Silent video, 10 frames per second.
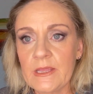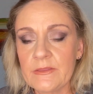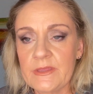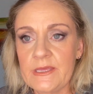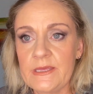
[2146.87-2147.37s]

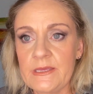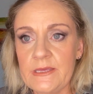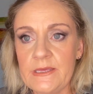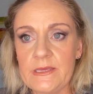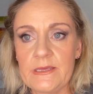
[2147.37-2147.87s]

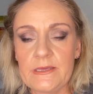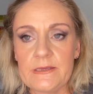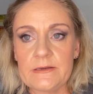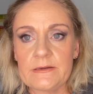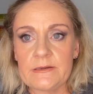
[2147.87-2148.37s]
the
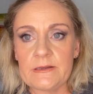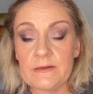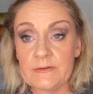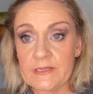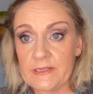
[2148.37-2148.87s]

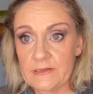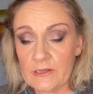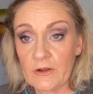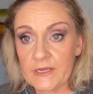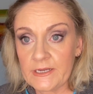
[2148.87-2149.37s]

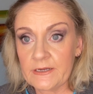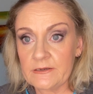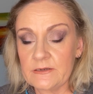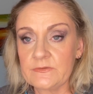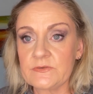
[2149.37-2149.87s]

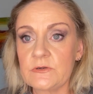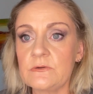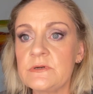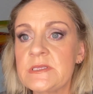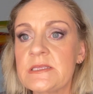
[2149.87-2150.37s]
liner, of
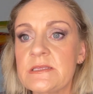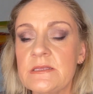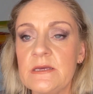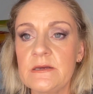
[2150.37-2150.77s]
course,